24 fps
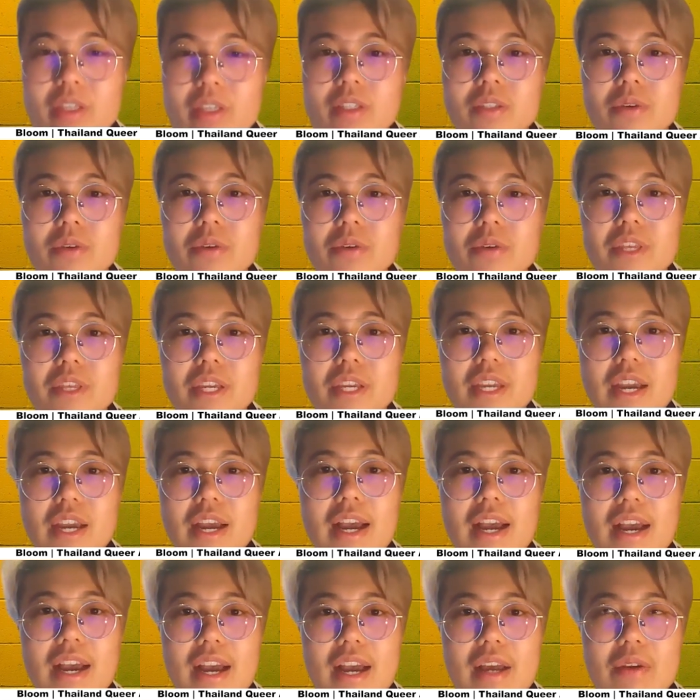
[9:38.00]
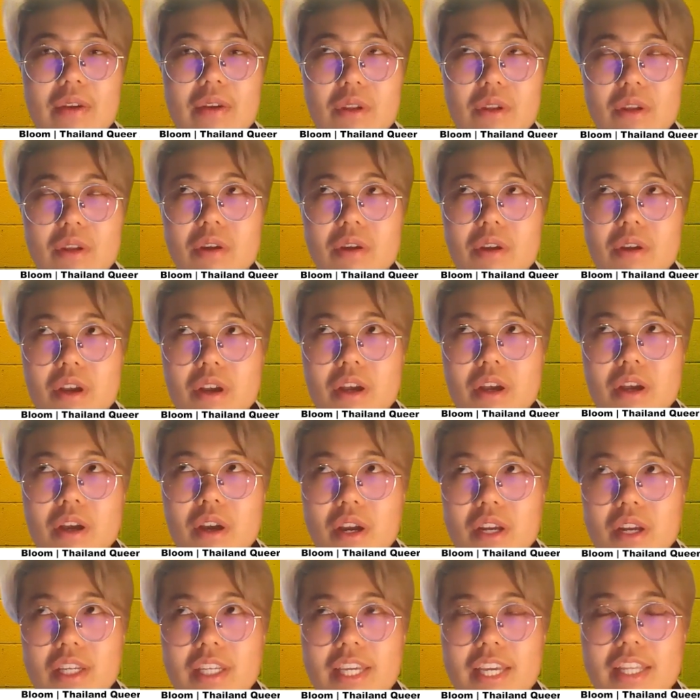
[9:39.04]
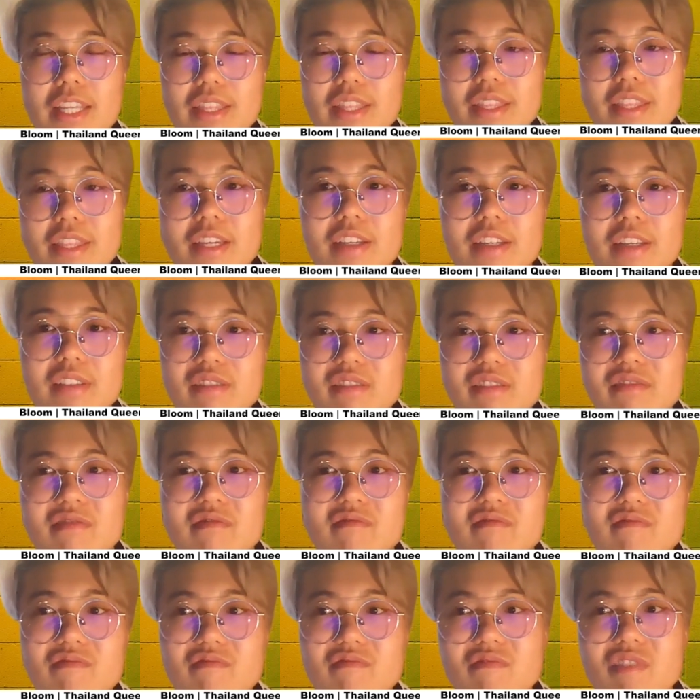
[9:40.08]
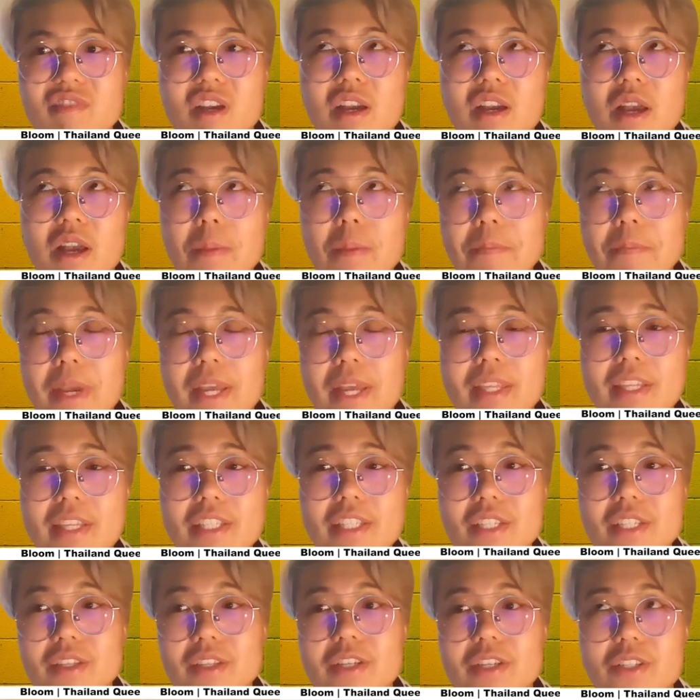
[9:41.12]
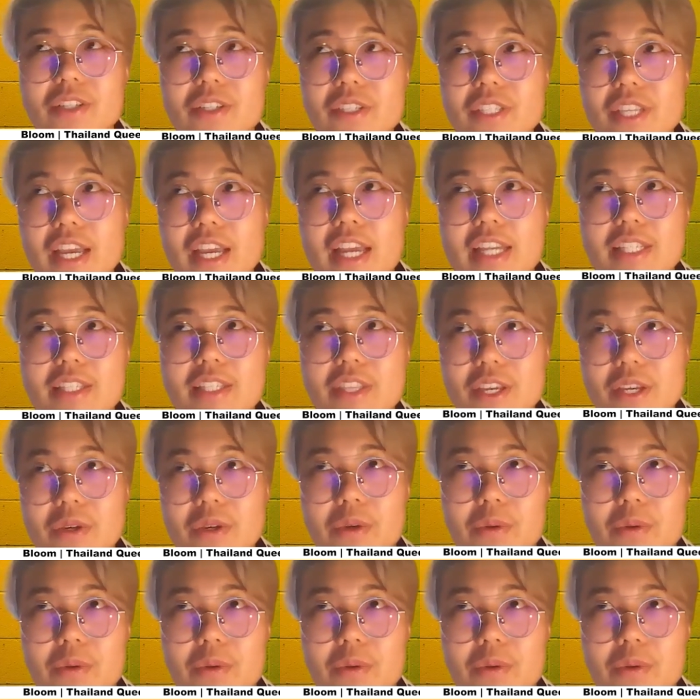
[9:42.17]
So they are getting many signatures as they